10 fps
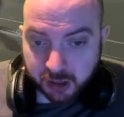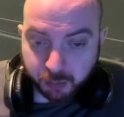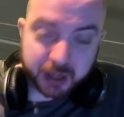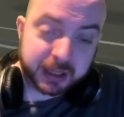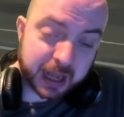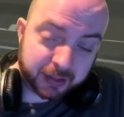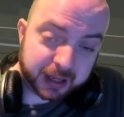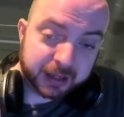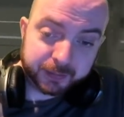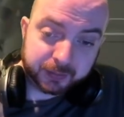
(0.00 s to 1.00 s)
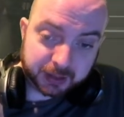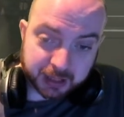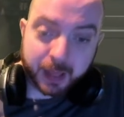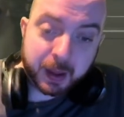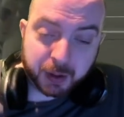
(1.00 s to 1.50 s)
put it together,
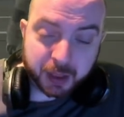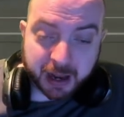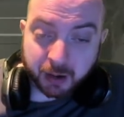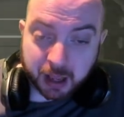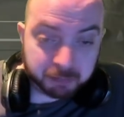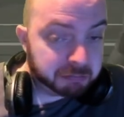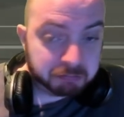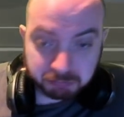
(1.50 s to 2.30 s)
and then put the panel up.